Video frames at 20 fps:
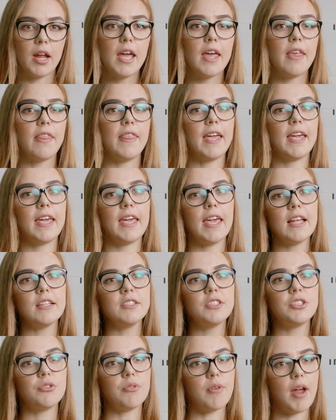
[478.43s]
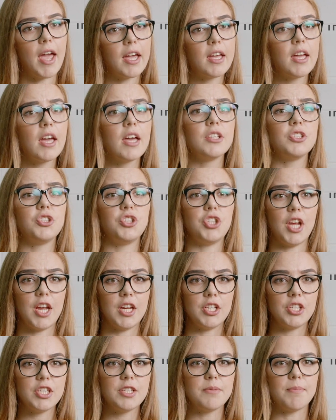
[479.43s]
They can track
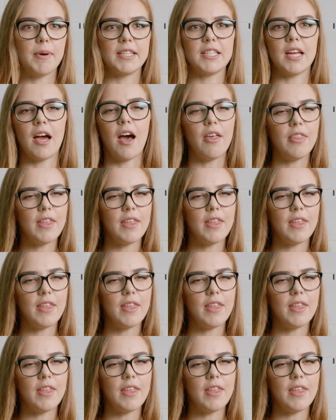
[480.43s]
changes, but other